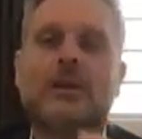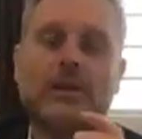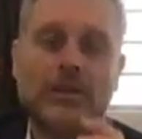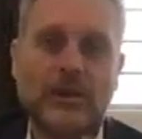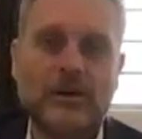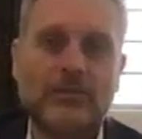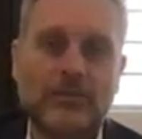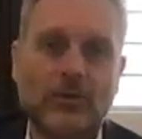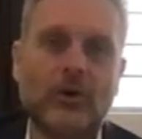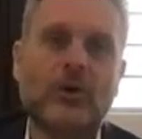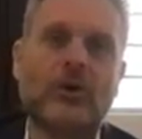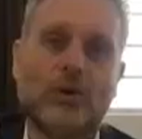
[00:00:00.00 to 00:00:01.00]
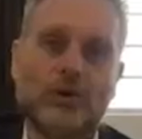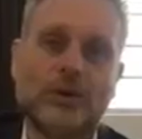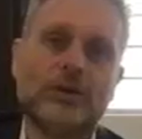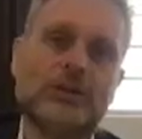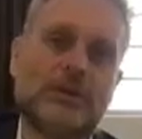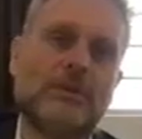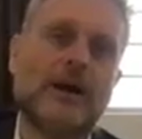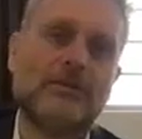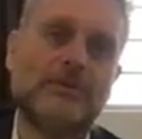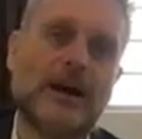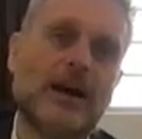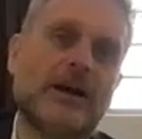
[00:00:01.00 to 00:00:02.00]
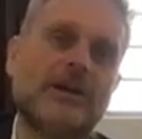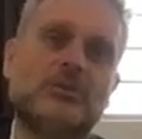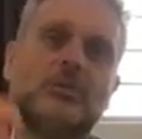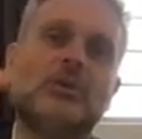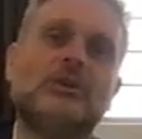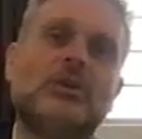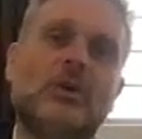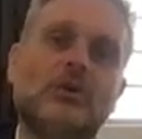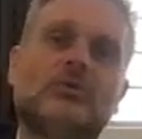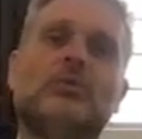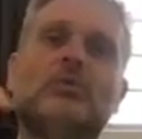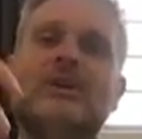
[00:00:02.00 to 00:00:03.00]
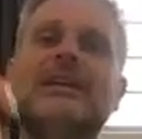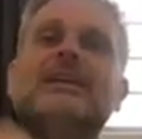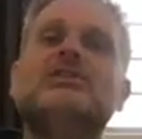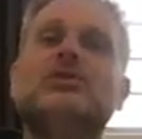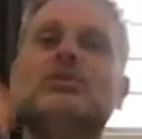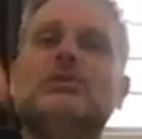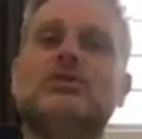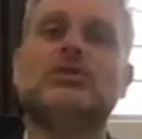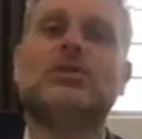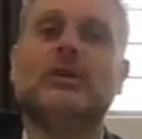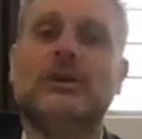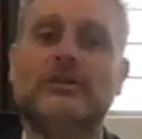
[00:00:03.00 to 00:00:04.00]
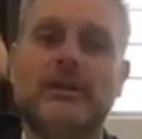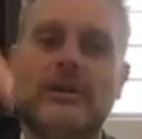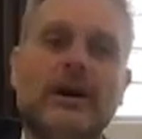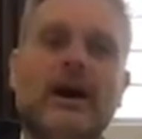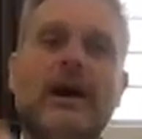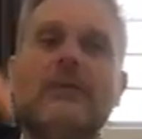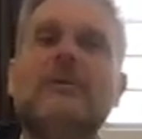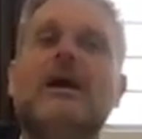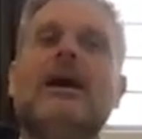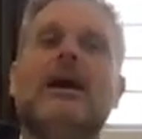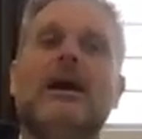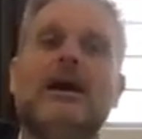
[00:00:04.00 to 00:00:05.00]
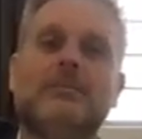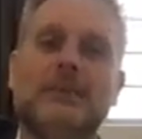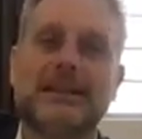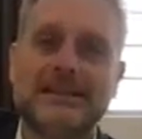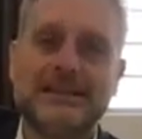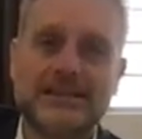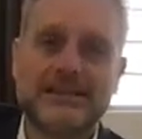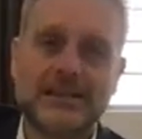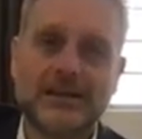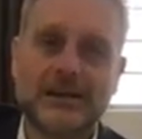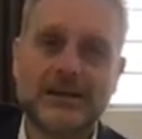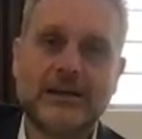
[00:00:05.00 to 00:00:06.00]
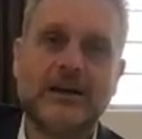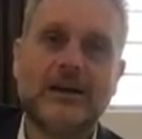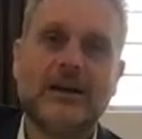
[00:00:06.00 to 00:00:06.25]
Therefore, Koneh Shamayim Va'aretz, which also relates to the story of Abraham and Melchizedek